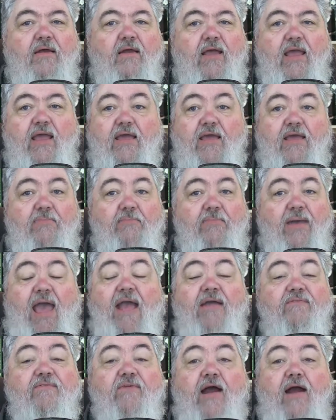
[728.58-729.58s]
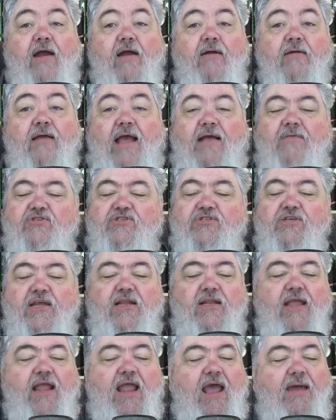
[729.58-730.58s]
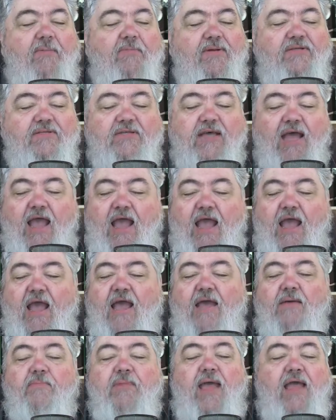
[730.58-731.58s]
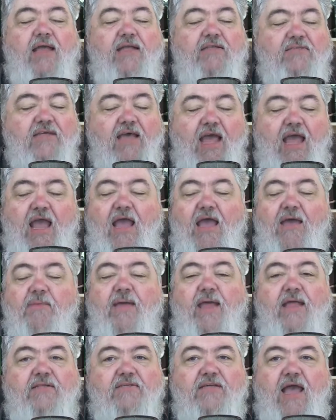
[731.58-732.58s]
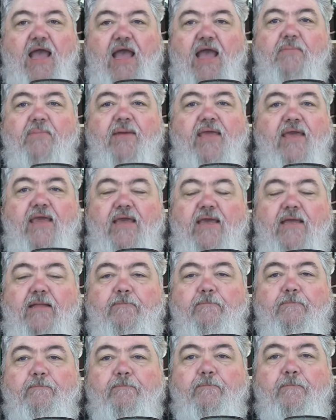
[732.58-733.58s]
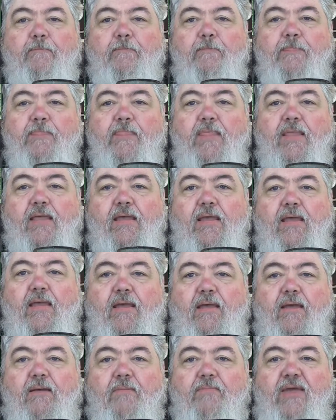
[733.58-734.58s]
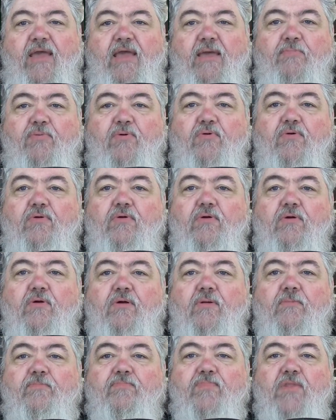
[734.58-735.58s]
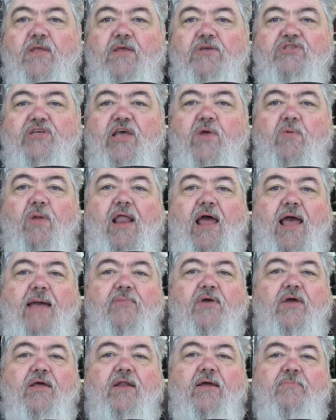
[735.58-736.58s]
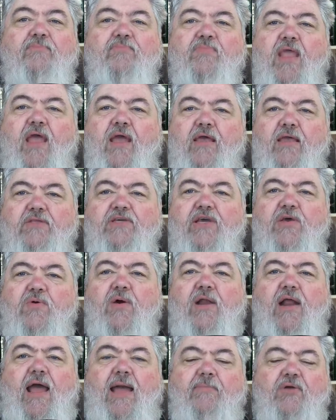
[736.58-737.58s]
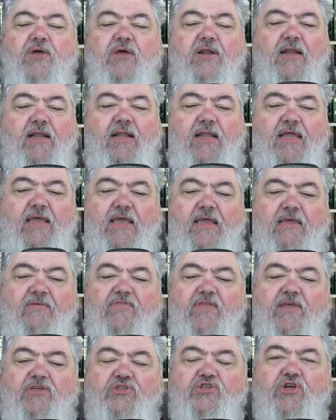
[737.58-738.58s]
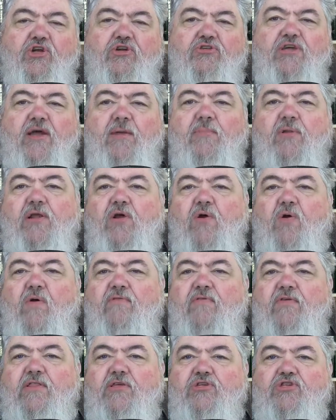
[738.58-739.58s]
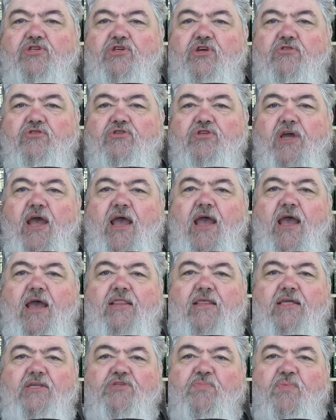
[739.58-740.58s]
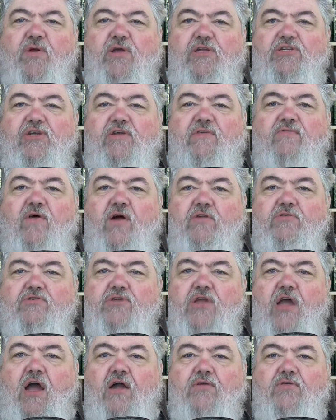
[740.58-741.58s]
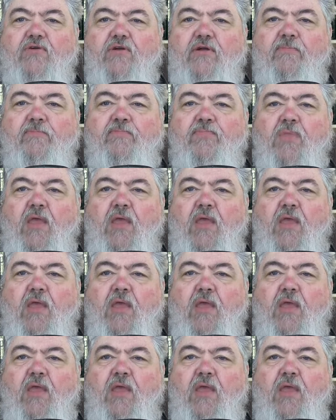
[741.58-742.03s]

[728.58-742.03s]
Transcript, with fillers: it can backfire. I've seen it happen time and time and time again. People say, well, I'm going to leave this church. I'm going to go over to this church that's preaching false doctrine